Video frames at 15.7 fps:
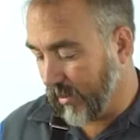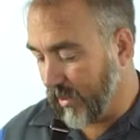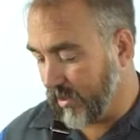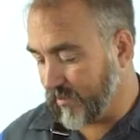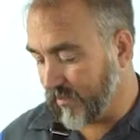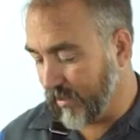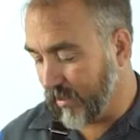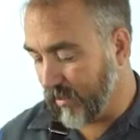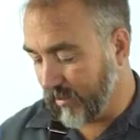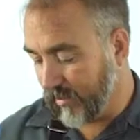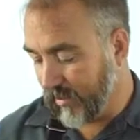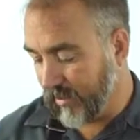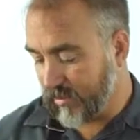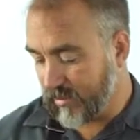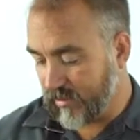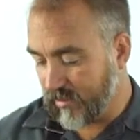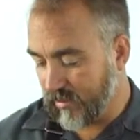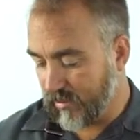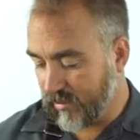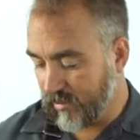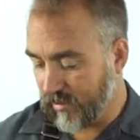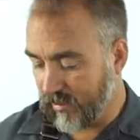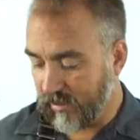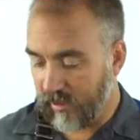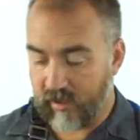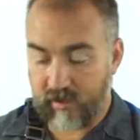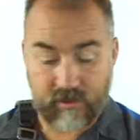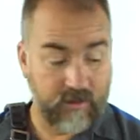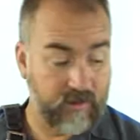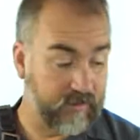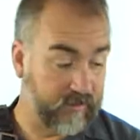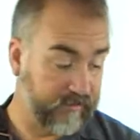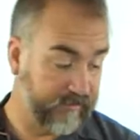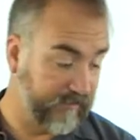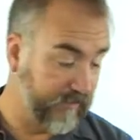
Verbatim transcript: Last but not least, yet another.